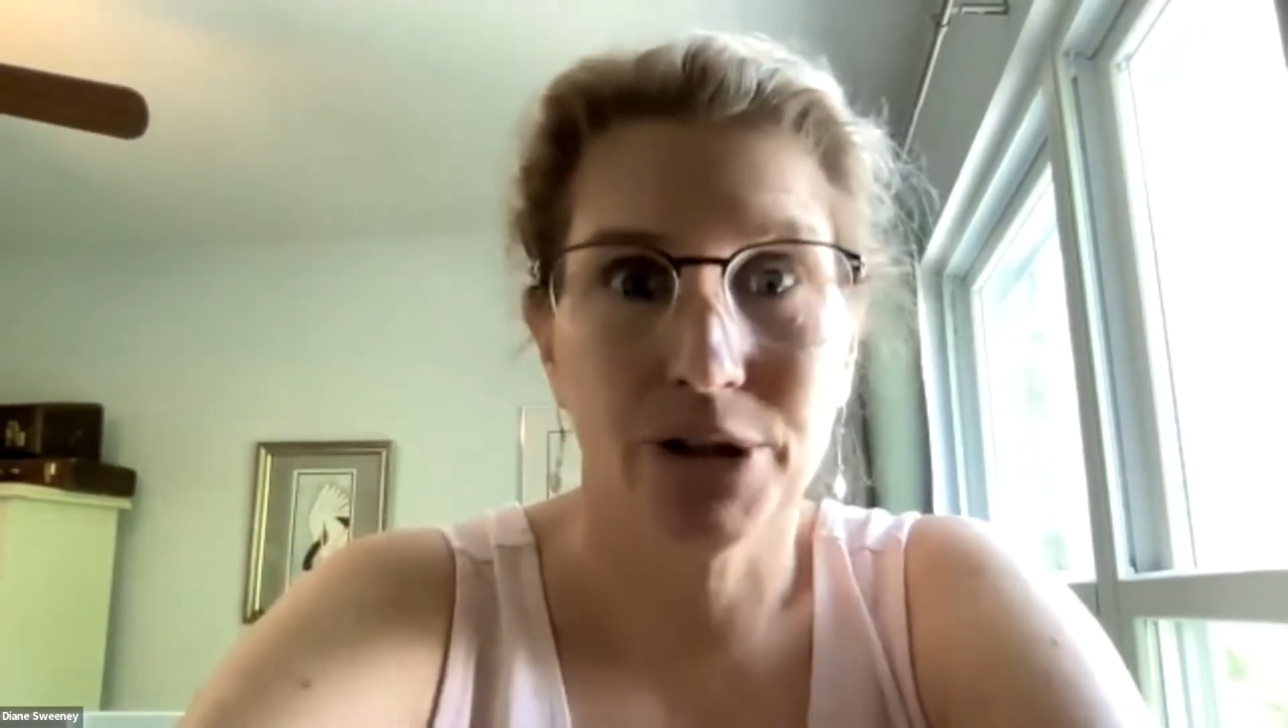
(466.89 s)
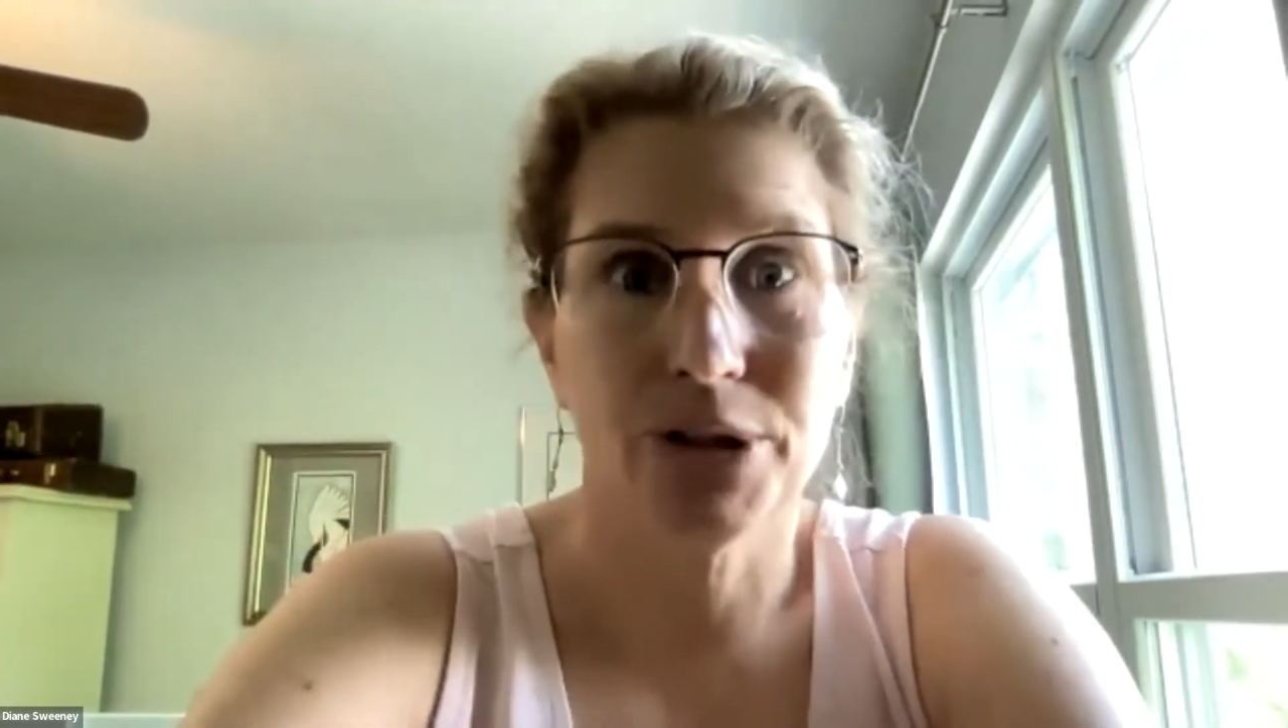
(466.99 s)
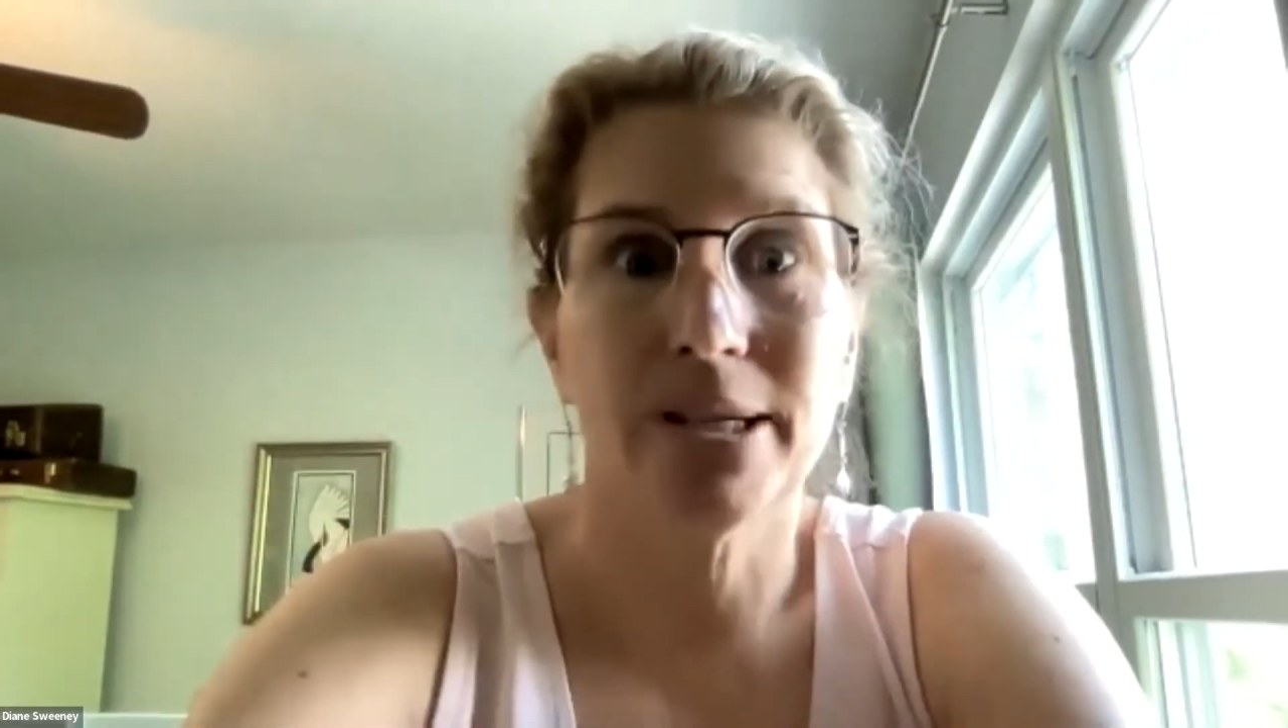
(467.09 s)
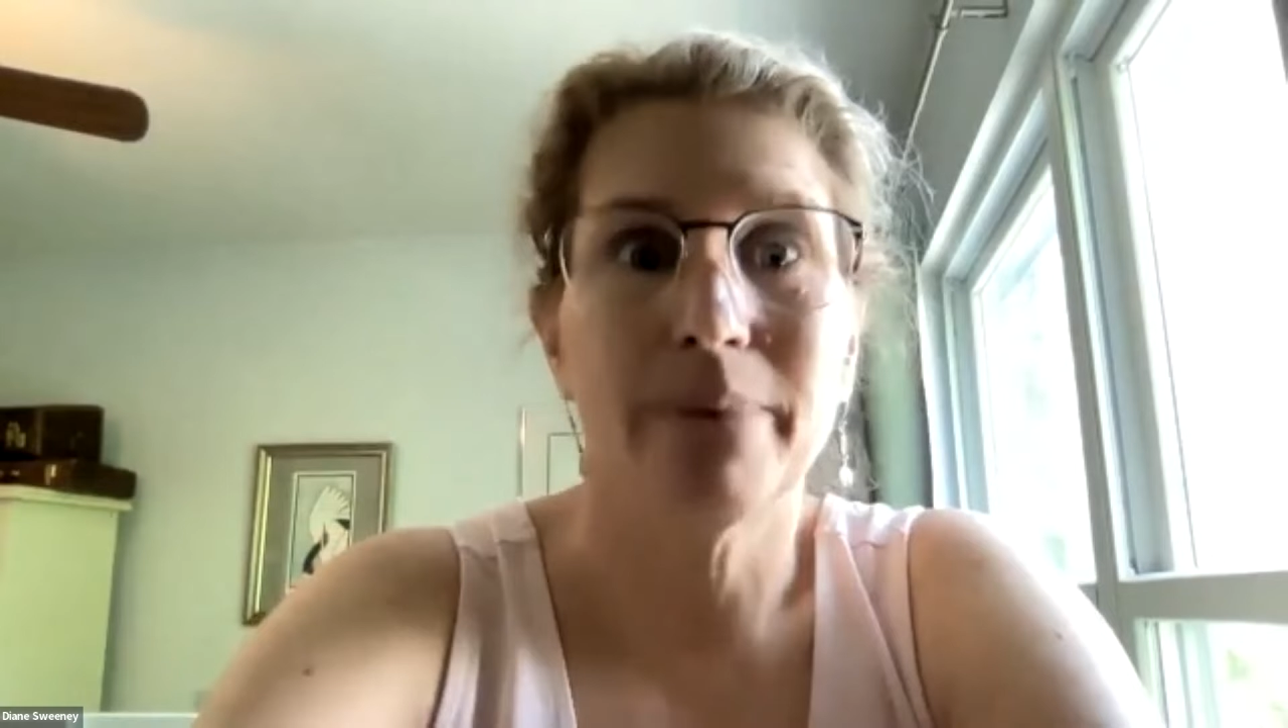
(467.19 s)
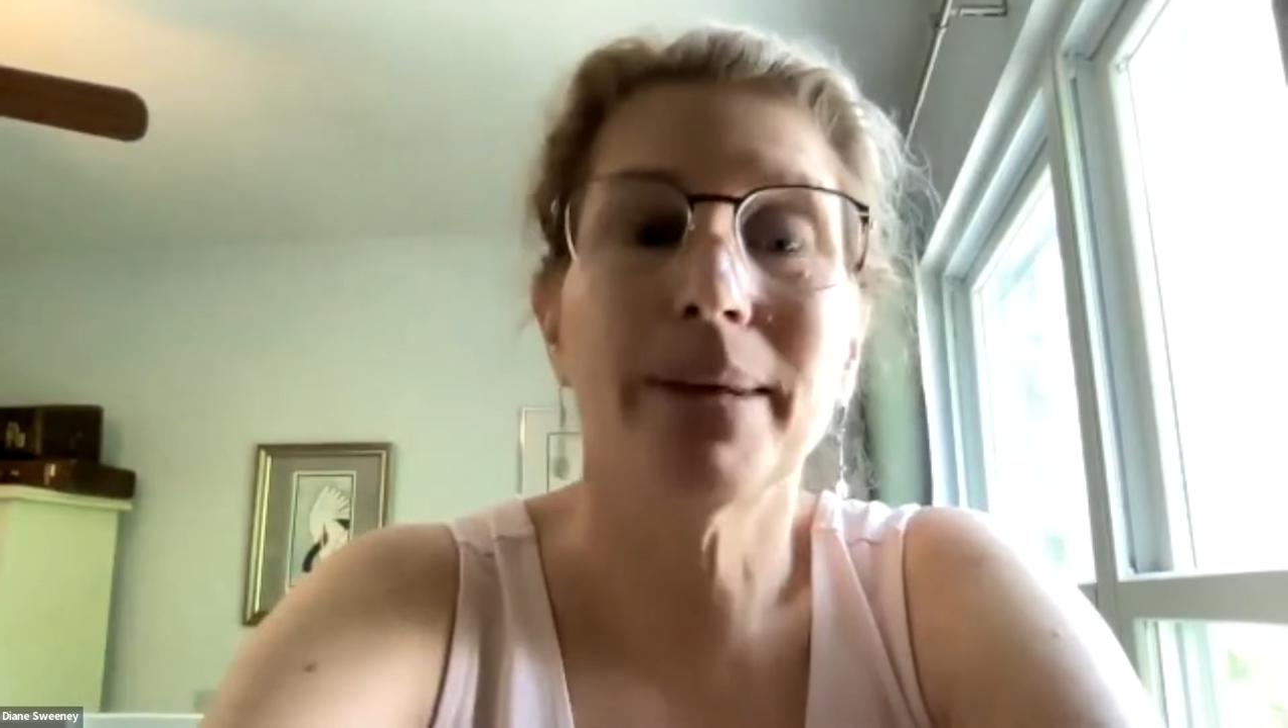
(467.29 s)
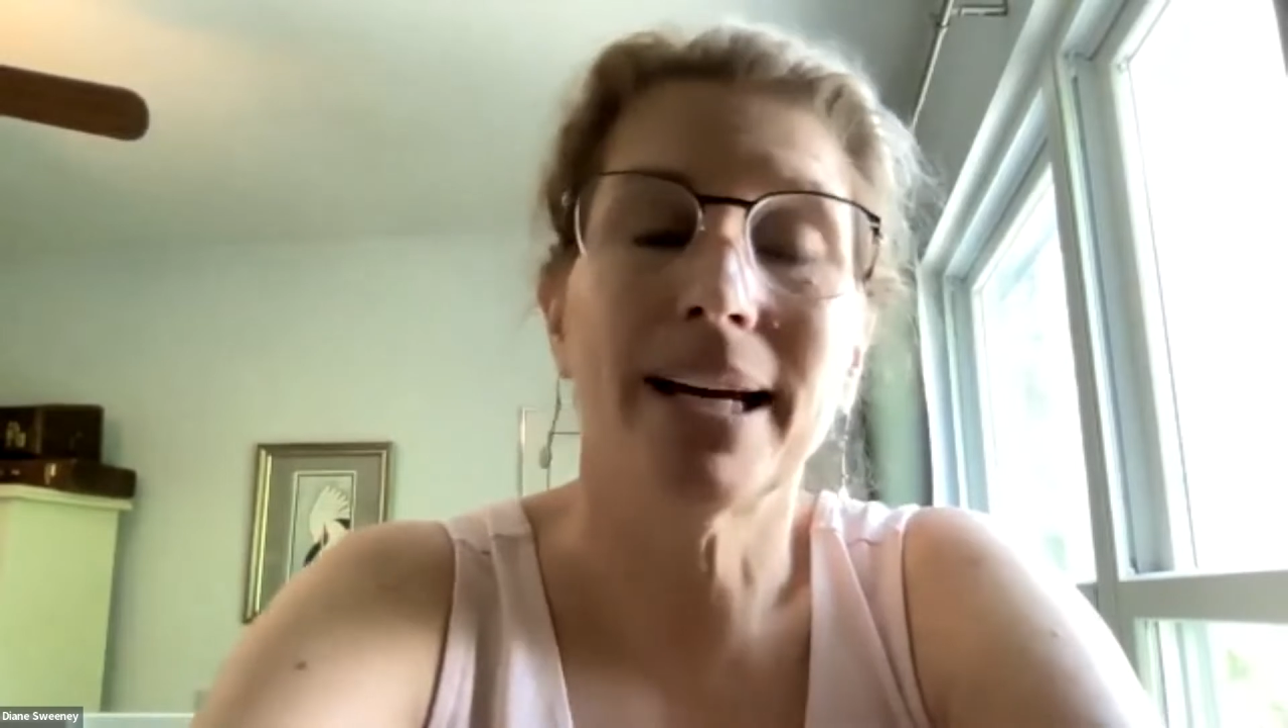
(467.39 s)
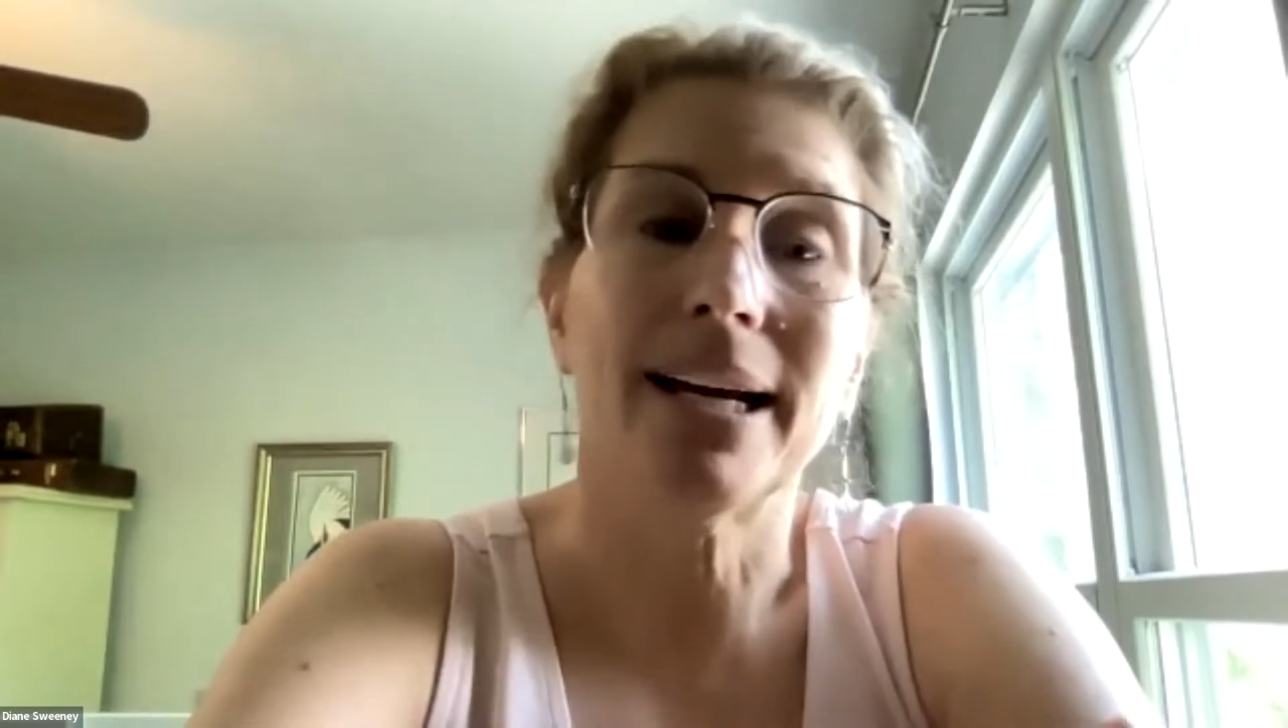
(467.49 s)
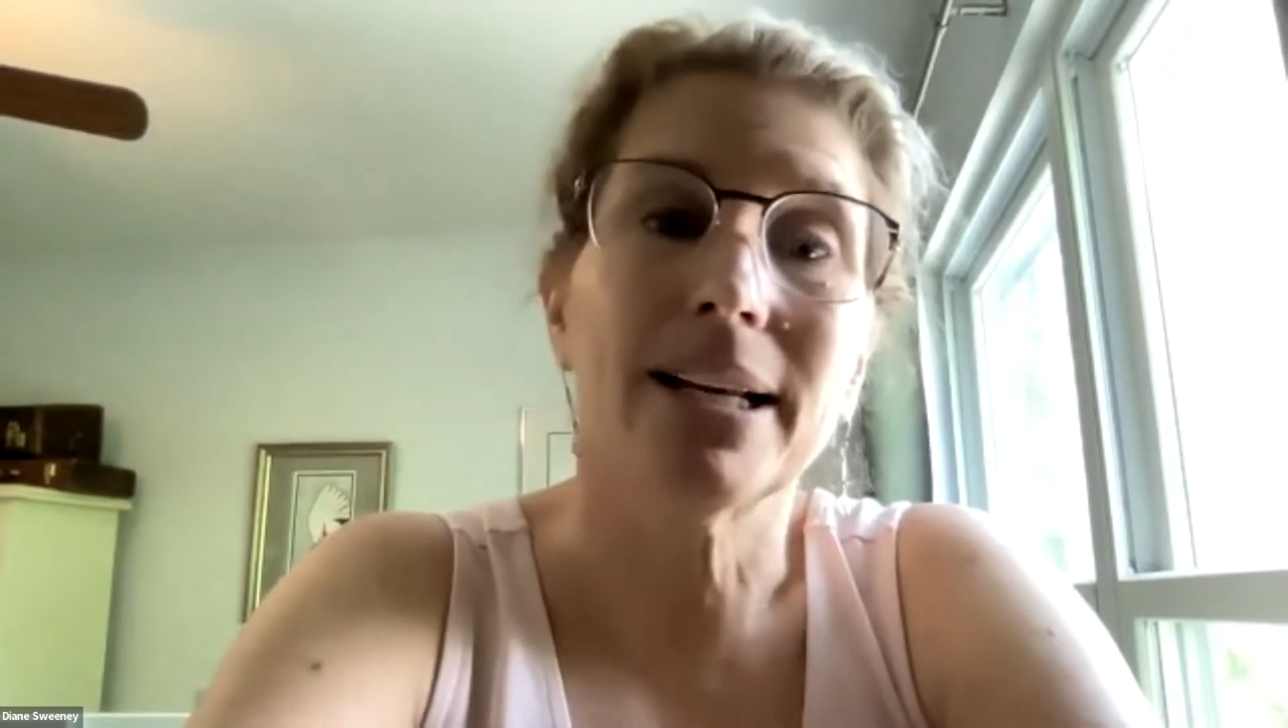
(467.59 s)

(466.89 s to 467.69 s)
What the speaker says: or something.